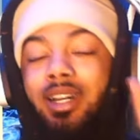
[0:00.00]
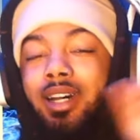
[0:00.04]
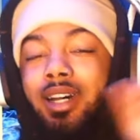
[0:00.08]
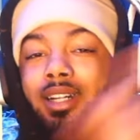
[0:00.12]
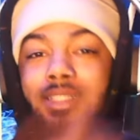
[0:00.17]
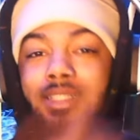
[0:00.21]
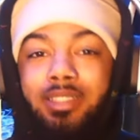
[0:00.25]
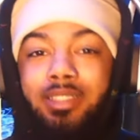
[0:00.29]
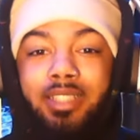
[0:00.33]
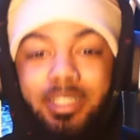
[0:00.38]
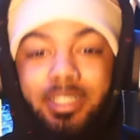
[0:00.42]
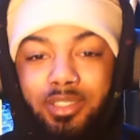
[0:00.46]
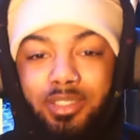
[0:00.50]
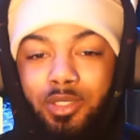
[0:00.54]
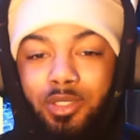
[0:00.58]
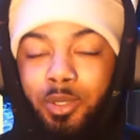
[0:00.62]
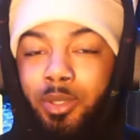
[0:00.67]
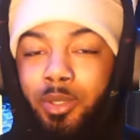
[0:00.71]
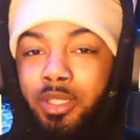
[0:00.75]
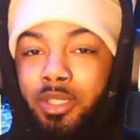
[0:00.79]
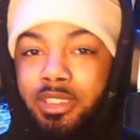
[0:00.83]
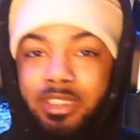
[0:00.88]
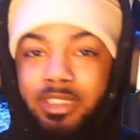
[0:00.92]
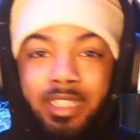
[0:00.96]

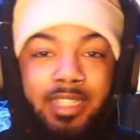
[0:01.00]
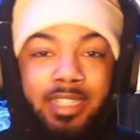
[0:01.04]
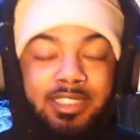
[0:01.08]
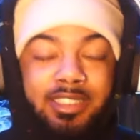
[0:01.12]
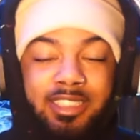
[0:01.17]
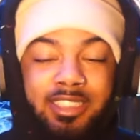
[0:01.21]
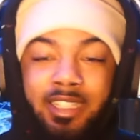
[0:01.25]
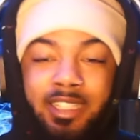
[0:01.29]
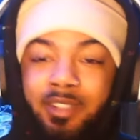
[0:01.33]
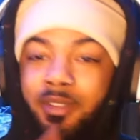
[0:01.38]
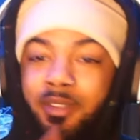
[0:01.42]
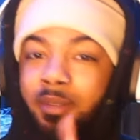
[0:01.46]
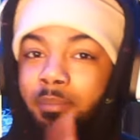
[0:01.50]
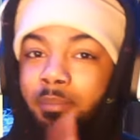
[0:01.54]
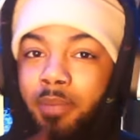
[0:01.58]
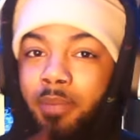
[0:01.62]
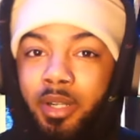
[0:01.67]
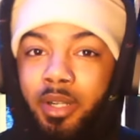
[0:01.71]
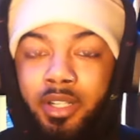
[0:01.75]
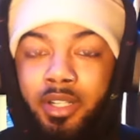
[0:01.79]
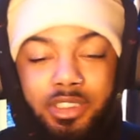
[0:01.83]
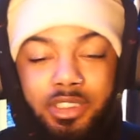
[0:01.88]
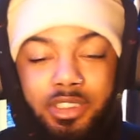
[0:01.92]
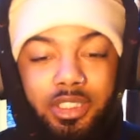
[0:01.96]
Discord, second channel,
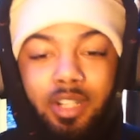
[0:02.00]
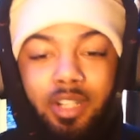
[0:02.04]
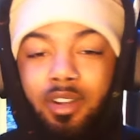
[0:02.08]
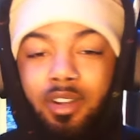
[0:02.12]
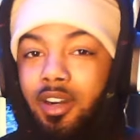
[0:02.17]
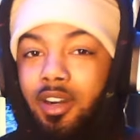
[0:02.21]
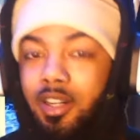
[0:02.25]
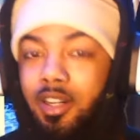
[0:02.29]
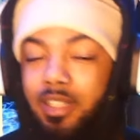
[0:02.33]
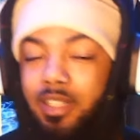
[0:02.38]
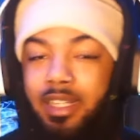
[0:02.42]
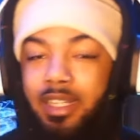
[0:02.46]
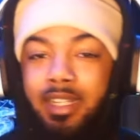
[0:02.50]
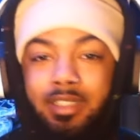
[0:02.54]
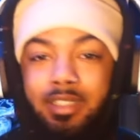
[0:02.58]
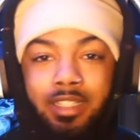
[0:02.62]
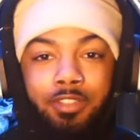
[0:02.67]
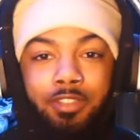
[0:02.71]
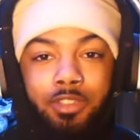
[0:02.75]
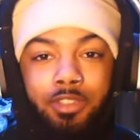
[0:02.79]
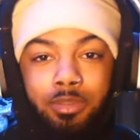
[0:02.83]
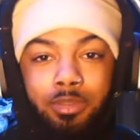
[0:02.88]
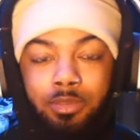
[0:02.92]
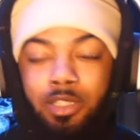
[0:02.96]
merch, all that.
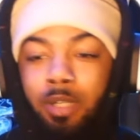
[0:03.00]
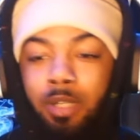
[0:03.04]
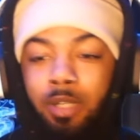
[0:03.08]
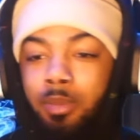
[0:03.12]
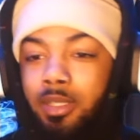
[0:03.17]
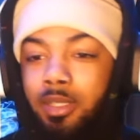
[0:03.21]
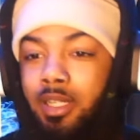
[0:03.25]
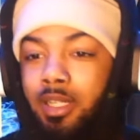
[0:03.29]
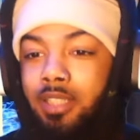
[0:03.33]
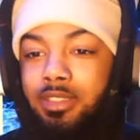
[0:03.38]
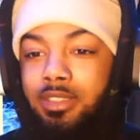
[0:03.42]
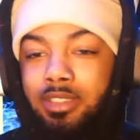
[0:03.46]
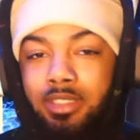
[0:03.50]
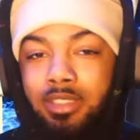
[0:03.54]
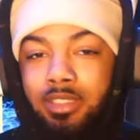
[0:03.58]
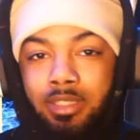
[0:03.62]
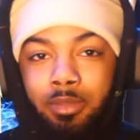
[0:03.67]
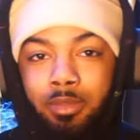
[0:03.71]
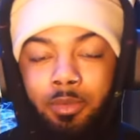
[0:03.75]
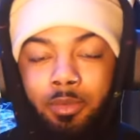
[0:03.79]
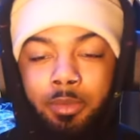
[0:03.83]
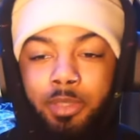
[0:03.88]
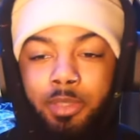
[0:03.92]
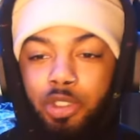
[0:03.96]
Definitely some dope
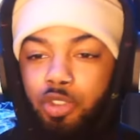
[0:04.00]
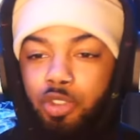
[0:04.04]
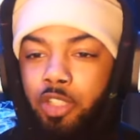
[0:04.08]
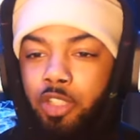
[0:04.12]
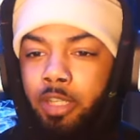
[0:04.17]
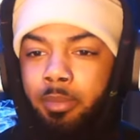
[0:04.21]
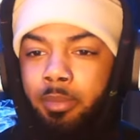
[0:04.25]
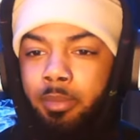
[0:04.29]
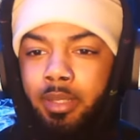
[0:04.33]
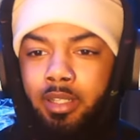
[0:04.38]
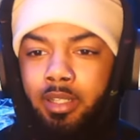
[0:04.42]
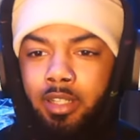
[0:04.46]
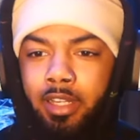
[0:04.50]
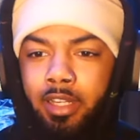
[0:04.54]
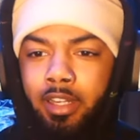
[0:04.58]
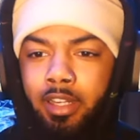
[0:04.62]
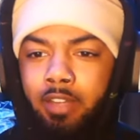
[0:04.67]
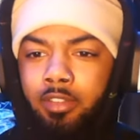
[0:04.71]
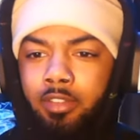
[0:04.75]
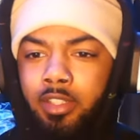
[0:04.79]
content. We'll be streaming like every